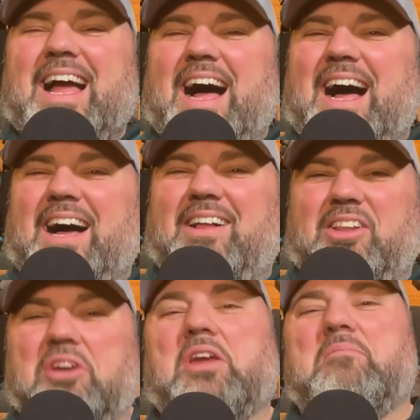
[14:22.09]
uh,
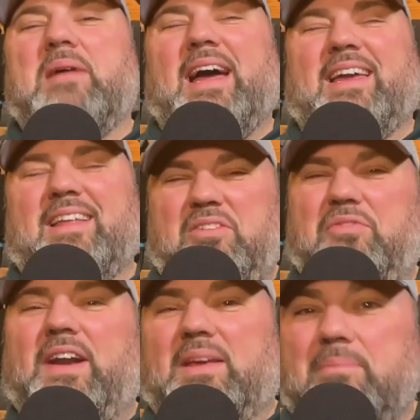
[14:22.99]
looking back, that's
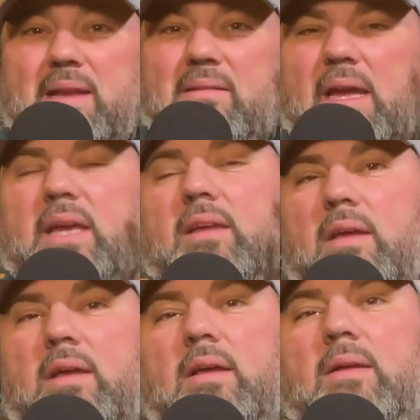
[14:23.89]
funny. But like,
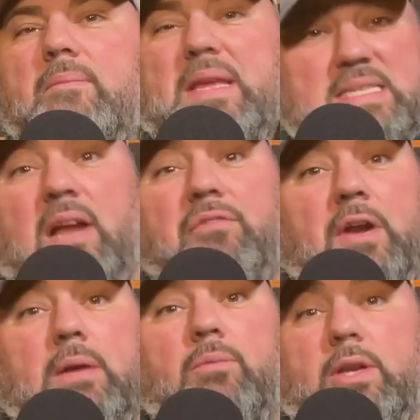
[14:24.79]
it's not
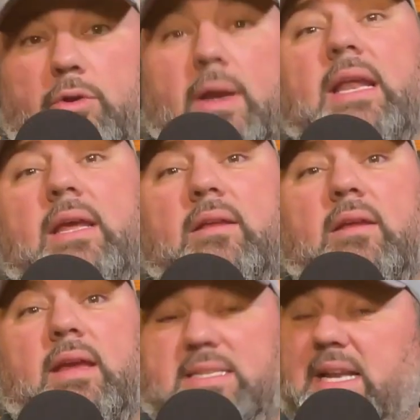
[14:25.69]
funny when you're in it.
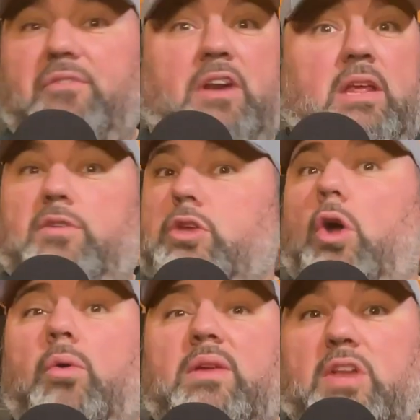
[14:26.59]
It's not funny if you
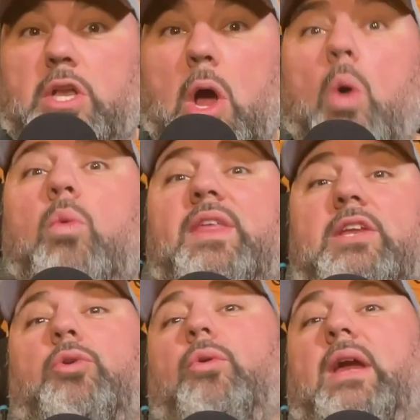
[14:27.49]
don't even know
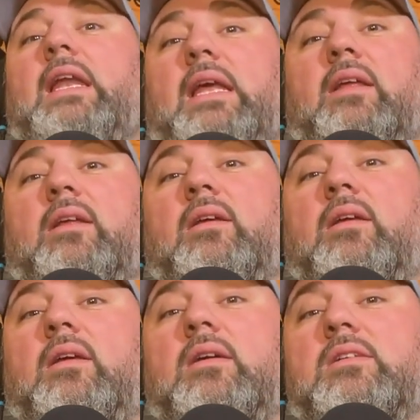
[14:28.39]
that you're in it.
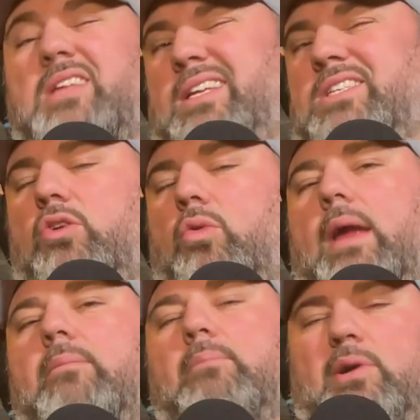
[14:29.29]
So that's a
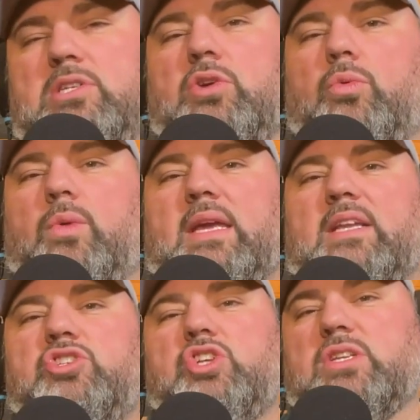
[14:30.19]
great book to
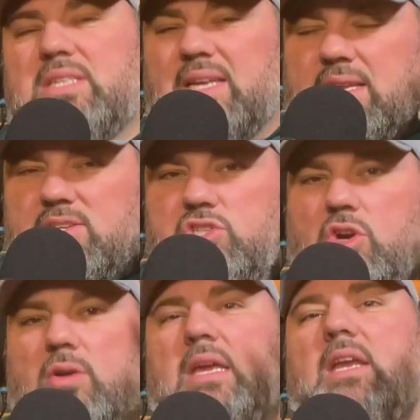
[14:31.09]
read, just to
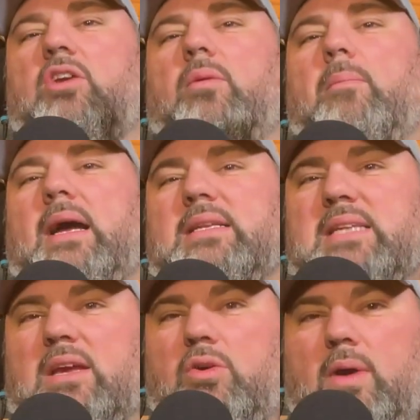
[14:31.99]
start getting your
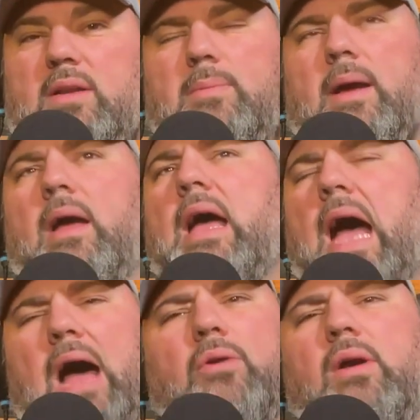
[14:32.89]
mindset correct about,
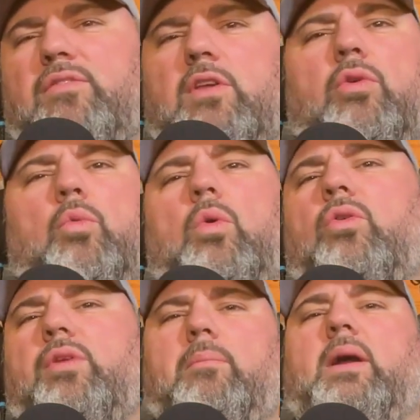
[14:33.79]
how do I view the
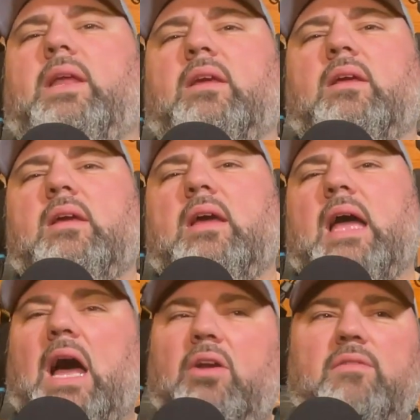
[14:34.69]
world and money?
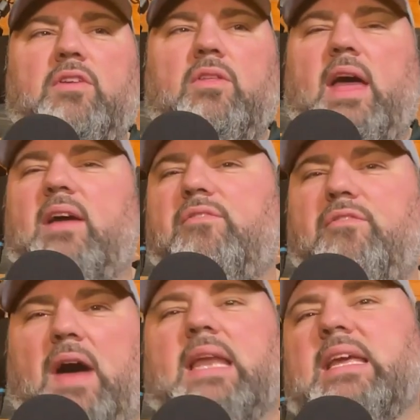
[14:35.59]
How do I view that
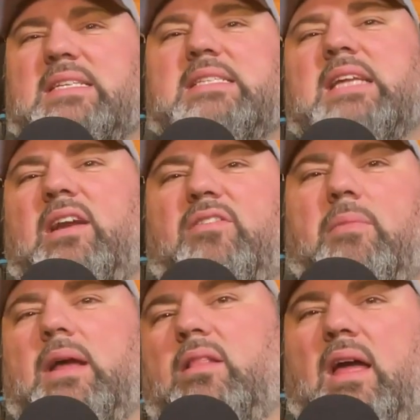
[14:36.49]
finance side of
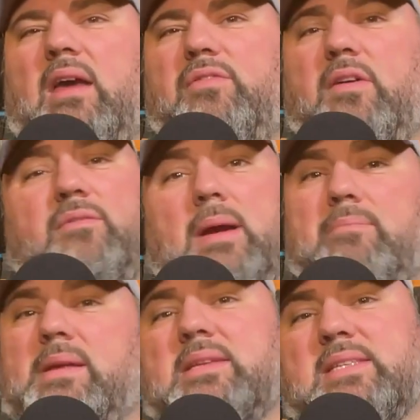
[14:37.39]
my life, of my
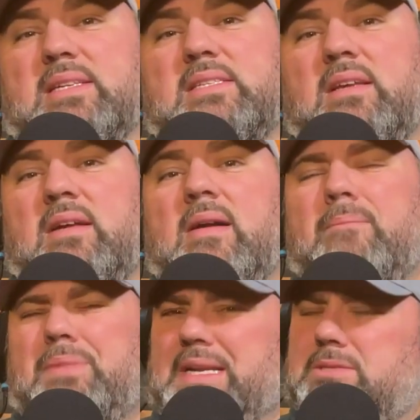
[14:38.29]
business?
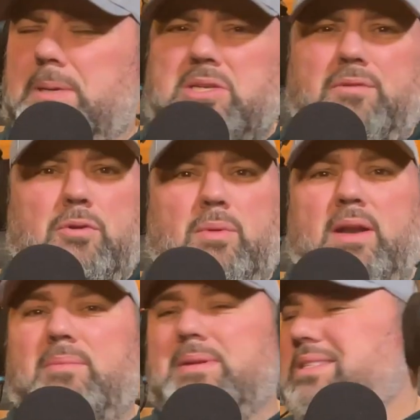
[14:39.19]
And especially if you're
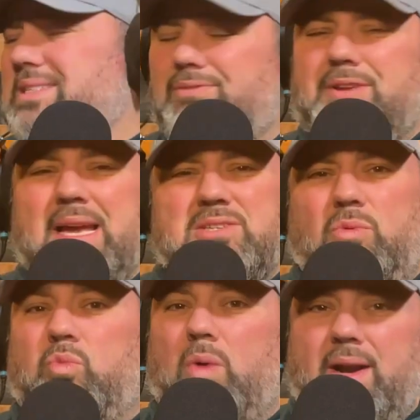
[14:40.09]
running a business, if you guys are
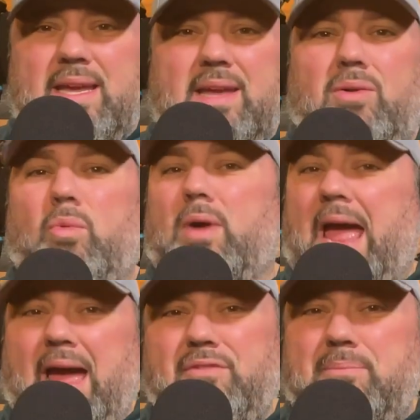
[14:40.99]
running it or
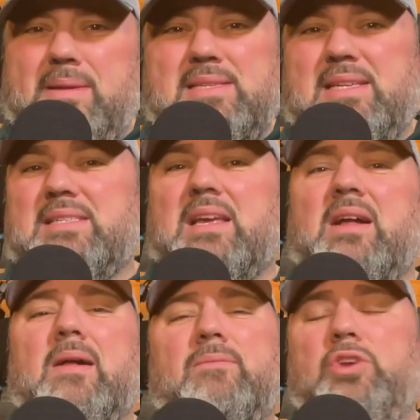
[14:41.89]
have a business,
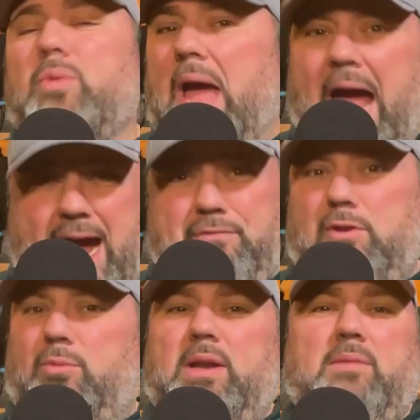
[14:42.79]
you have
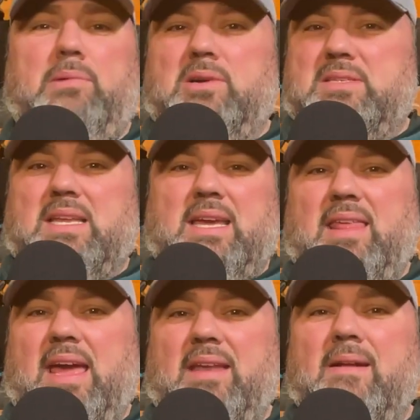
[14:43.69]
to read books like
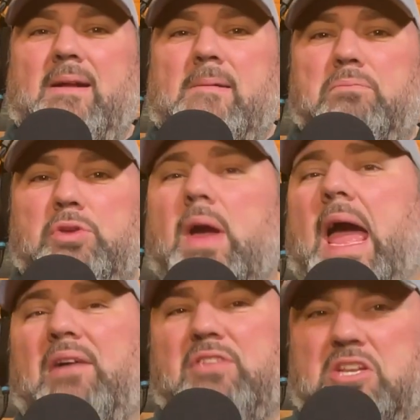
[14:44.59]
that. You
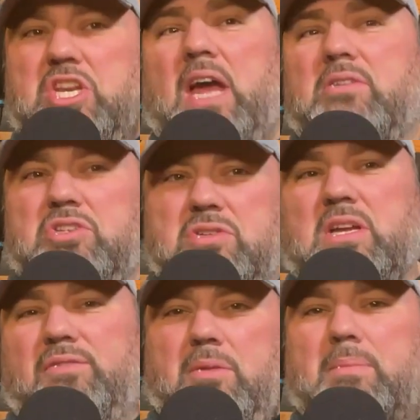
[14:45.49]
have to challenge
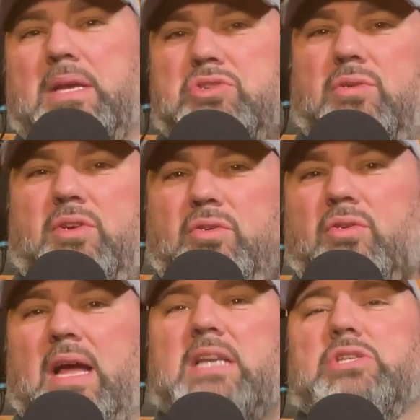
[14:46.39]
yourself to make sure that you're
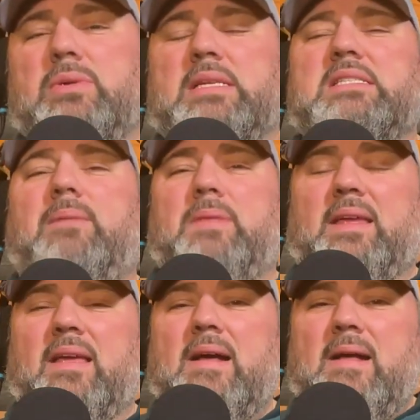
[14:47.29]
not doing
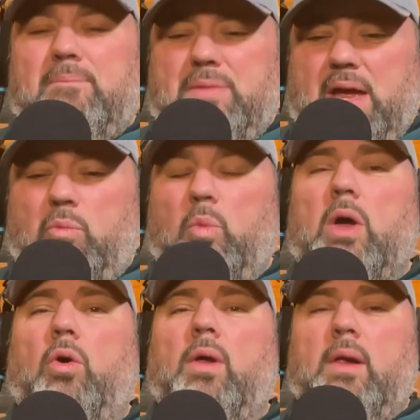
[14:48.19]
something that
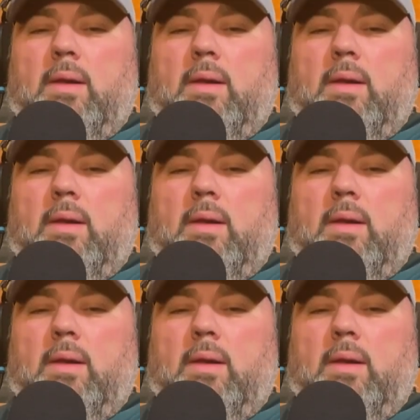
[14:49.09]
will,